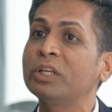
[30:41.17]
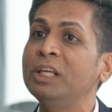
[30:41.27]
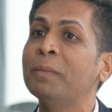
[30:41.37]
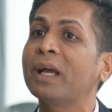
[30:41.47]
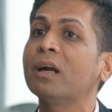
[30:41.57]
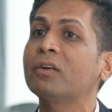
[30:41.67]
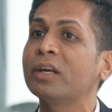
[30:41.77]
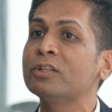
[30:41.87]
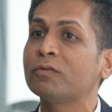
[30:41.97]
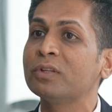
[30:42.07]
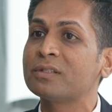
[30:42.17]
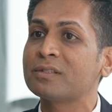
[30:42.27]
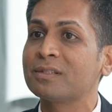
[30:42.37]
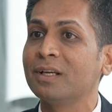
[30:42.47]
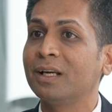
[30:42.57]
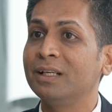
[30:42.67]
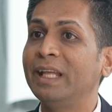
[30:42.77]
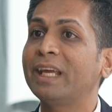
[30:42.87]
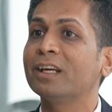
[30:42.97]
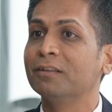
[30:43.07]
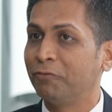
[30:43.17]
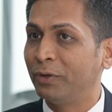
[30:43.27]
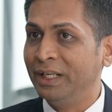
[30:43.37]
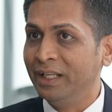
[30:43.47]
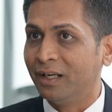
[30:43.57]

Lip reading: key mega trends of this decade for India,